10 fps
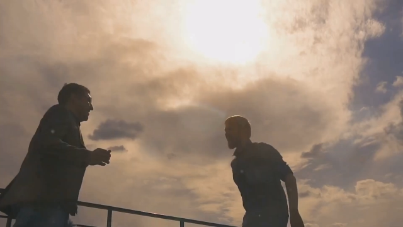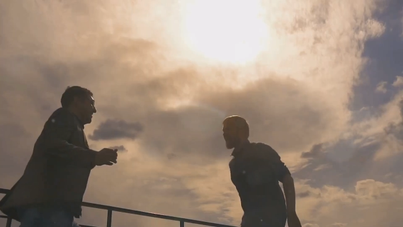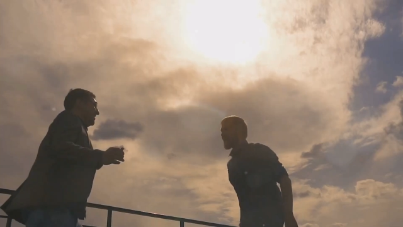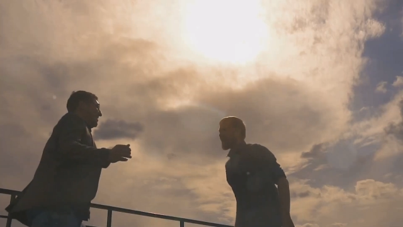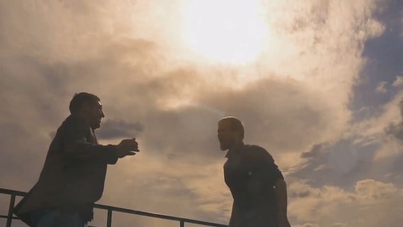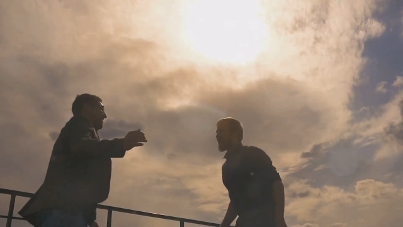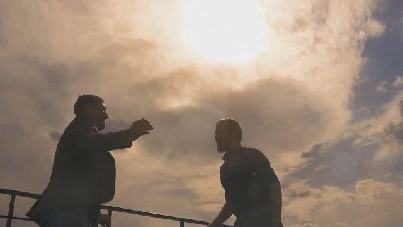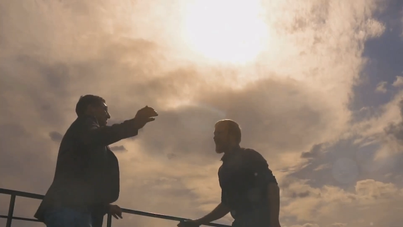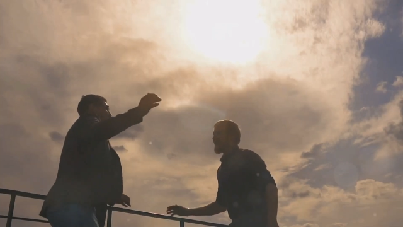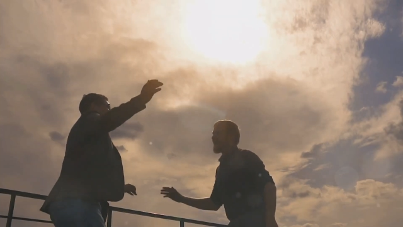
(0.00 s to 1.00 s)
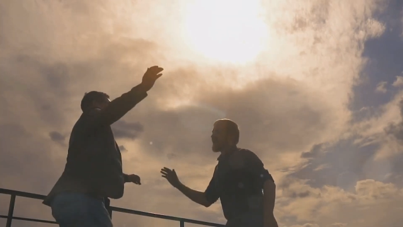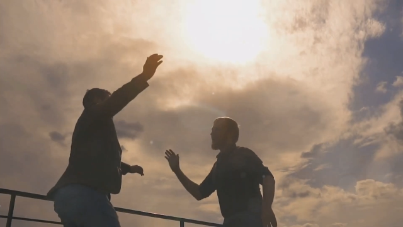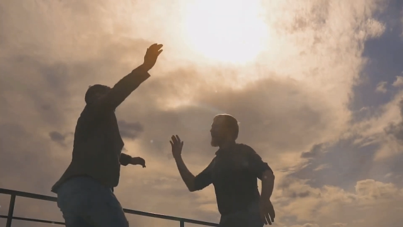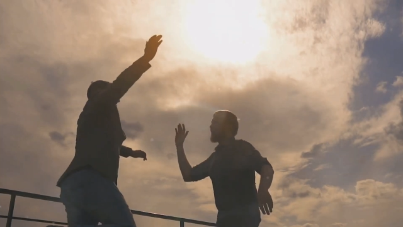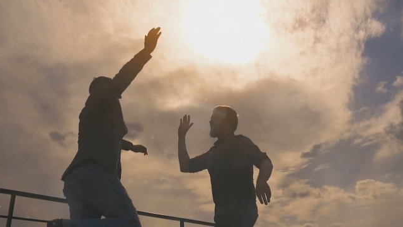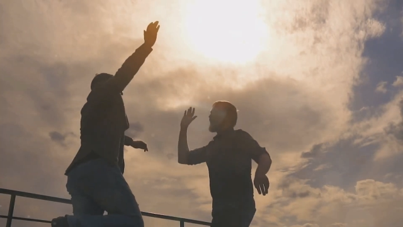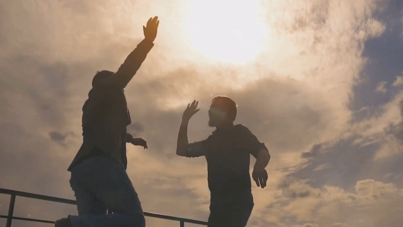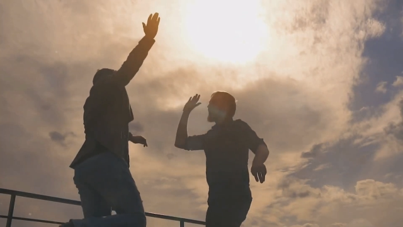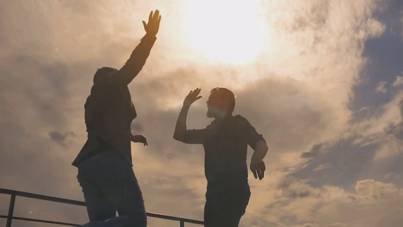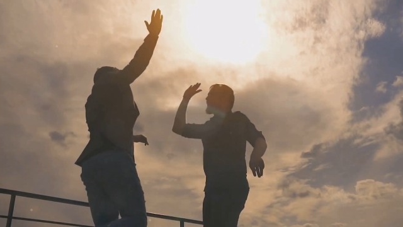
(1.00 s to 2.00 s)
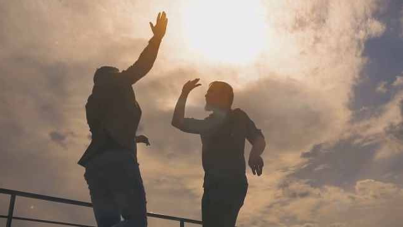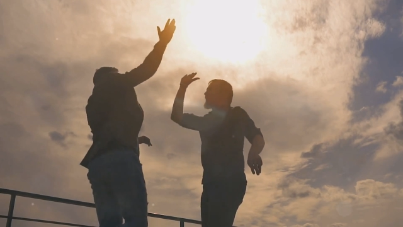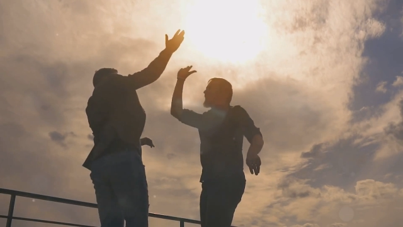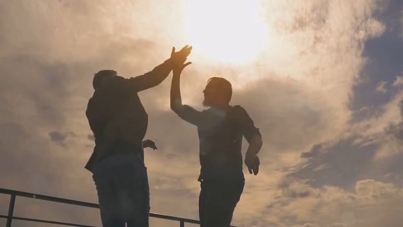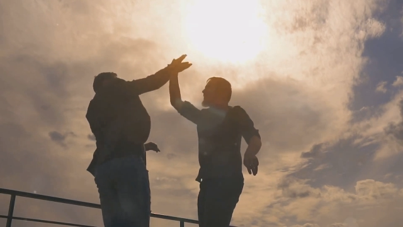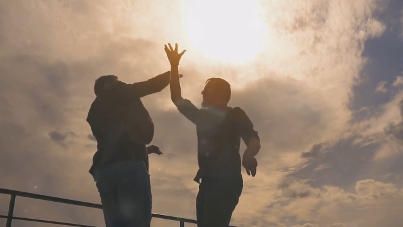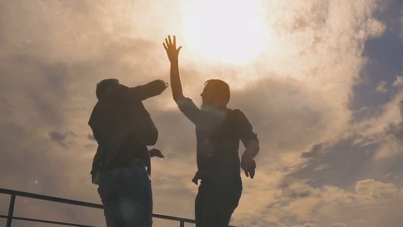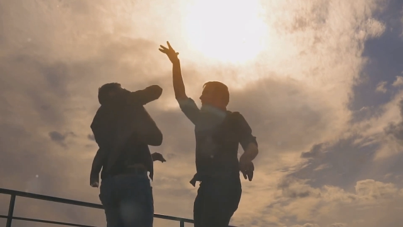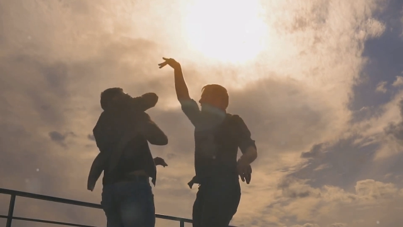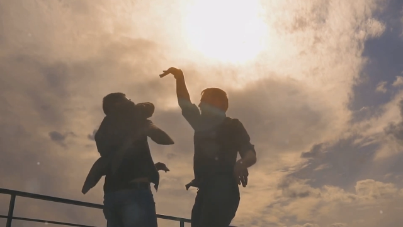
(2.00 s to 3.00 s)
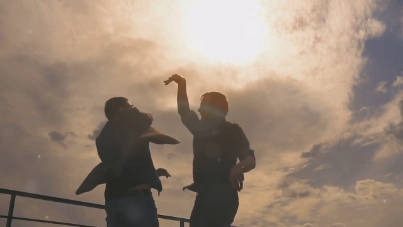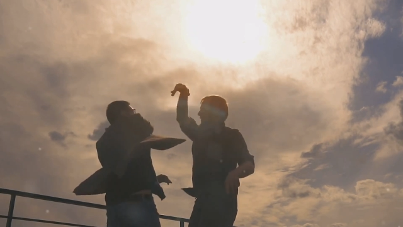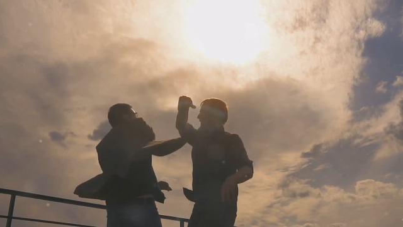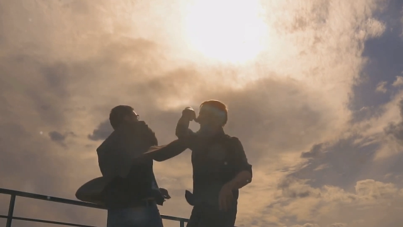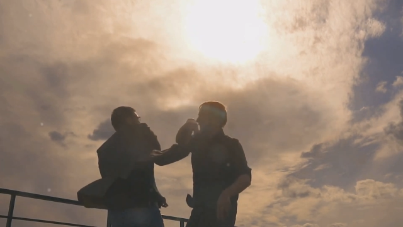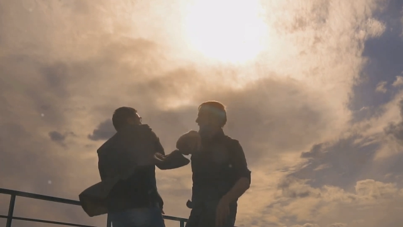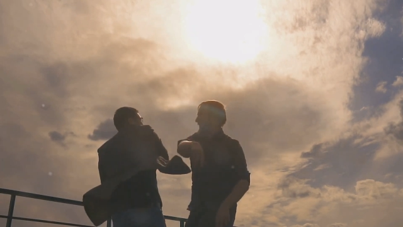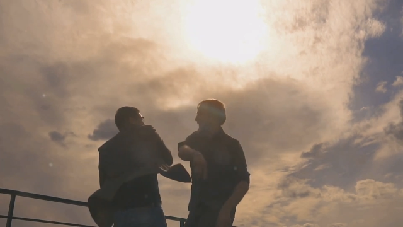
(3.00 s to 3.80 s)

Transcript: Nobody's mouth can be seen.